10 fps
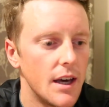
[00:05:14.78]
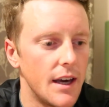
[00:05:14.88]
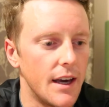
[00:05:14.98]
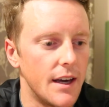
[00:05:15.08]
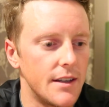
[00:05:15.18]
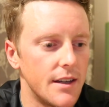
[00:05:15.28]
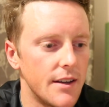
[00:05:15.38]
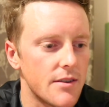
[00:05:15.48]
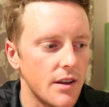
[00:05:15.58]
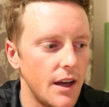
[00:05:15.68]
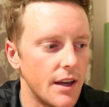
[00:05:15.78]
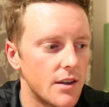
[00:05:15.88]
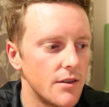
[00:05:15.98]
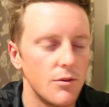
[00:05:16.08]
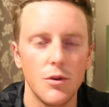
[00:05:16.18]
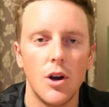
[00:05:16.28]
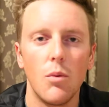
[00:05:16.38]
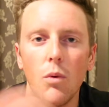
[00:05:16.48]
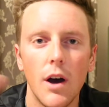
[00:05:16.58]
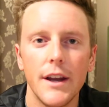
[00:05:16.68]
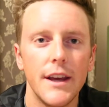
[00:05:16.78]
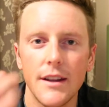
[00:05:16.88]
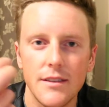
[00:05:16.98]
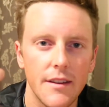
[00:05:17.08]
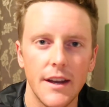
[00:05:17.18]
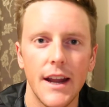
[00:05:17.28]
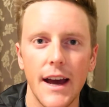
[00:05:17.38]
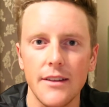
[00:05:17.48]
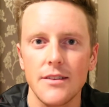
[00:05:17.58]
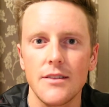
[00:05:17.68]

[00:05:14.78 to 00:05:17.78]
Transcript: And it's like, you know, one hit to the next.